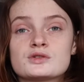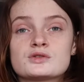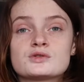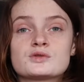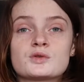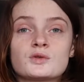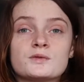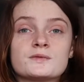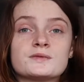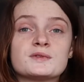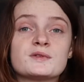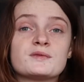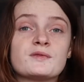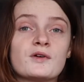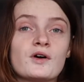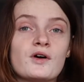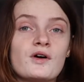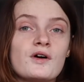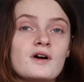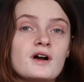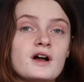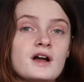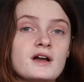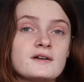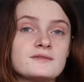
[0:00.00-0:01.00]
Don't
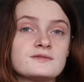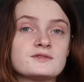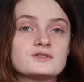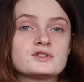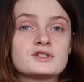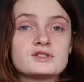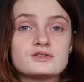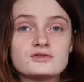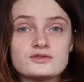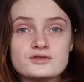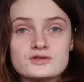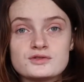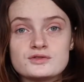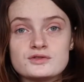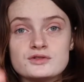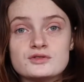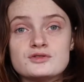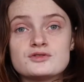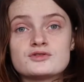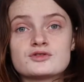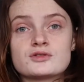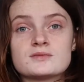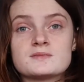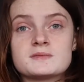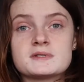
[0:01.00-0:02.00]
forget, if you're new,
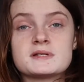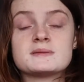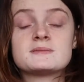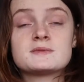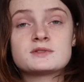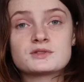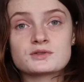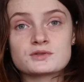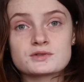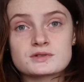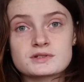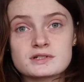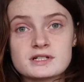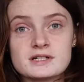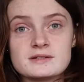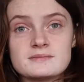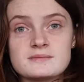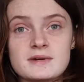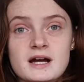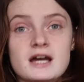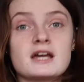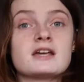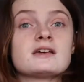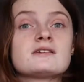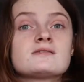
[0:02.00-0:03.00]
click
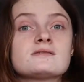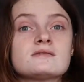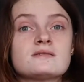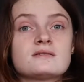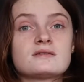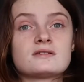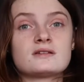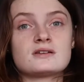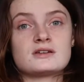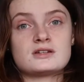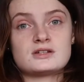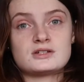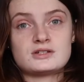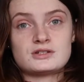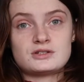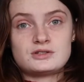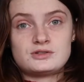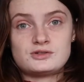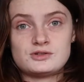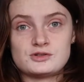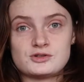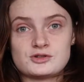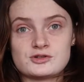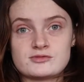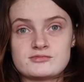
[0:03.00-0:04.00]
my
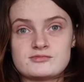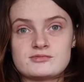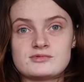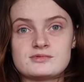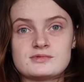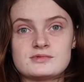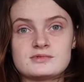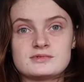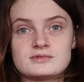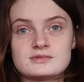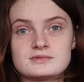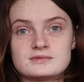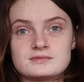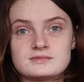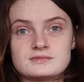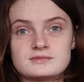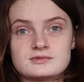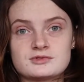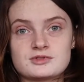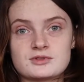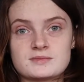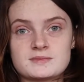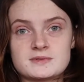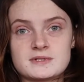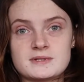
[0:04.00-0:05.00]
YouTube
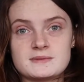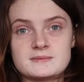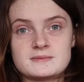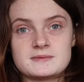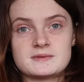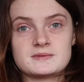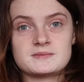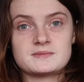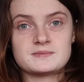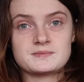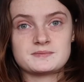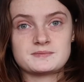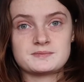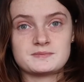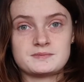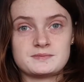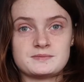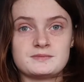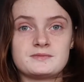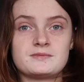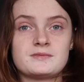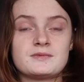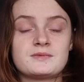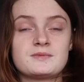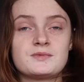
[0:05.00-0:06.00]
shop tips
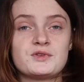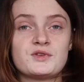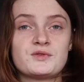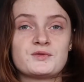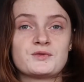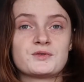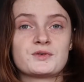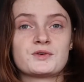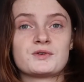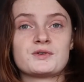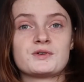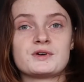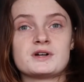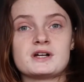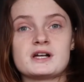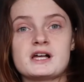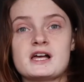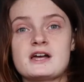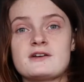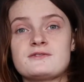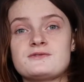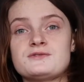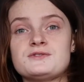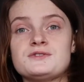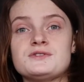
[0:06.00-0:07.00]
before.
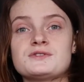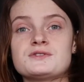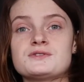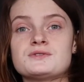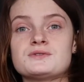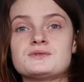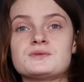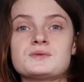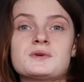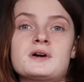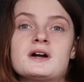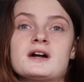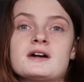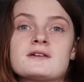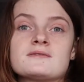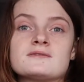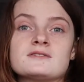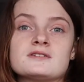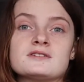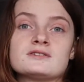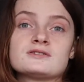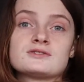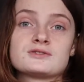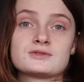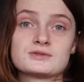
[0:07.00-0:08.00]
If you don't have
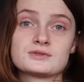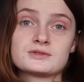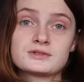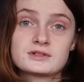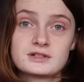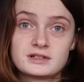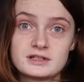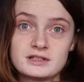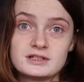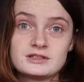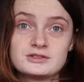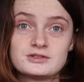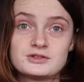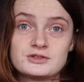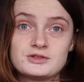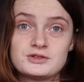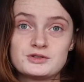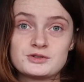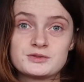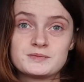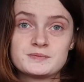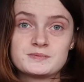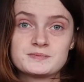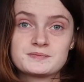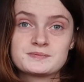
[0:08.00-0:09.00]
it, so click on
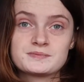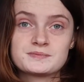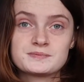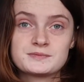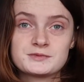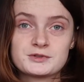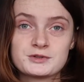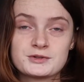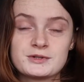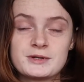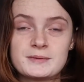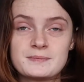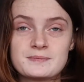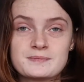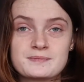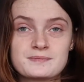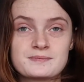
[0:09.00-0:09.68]
YouTube. So yeah,